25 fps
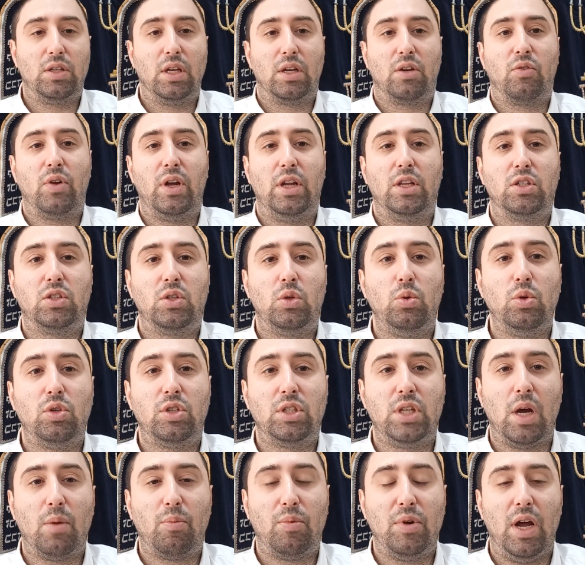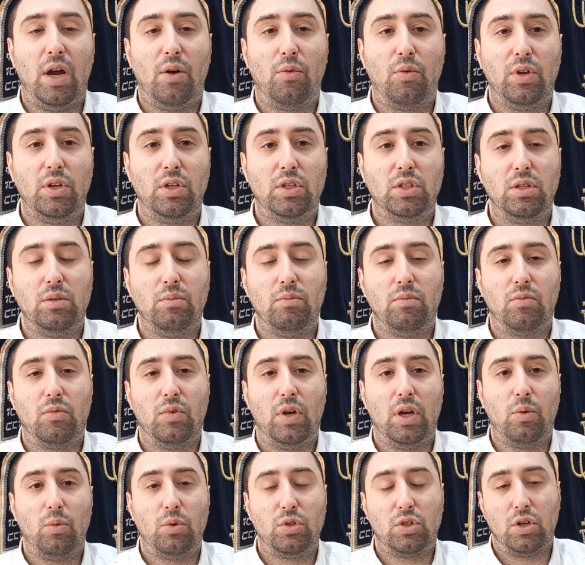It creates 2 separate arisim,
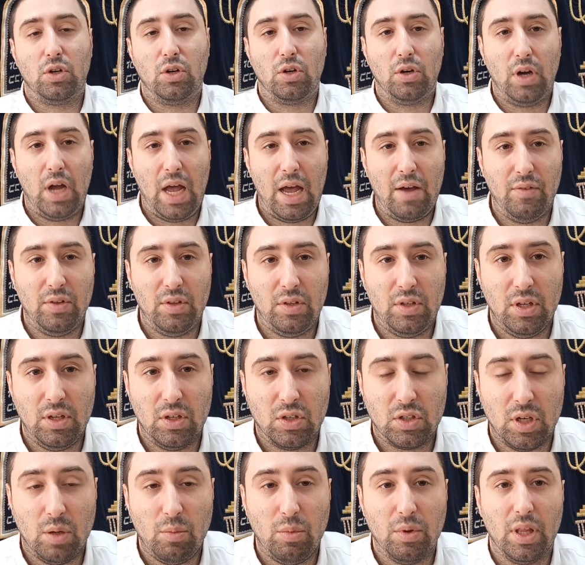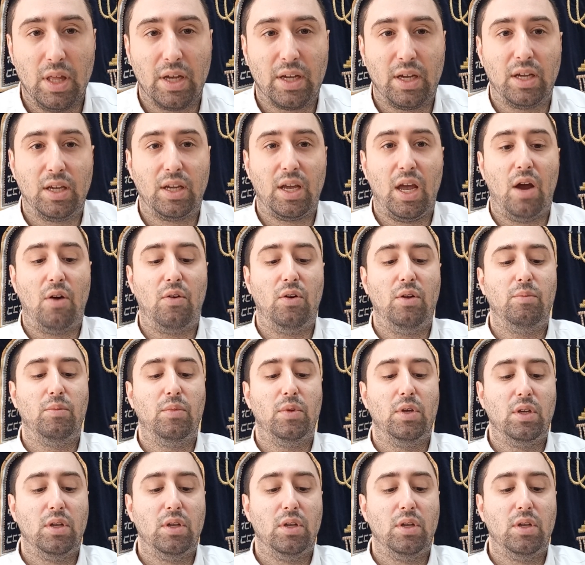right, which have a din somewhat like a karim.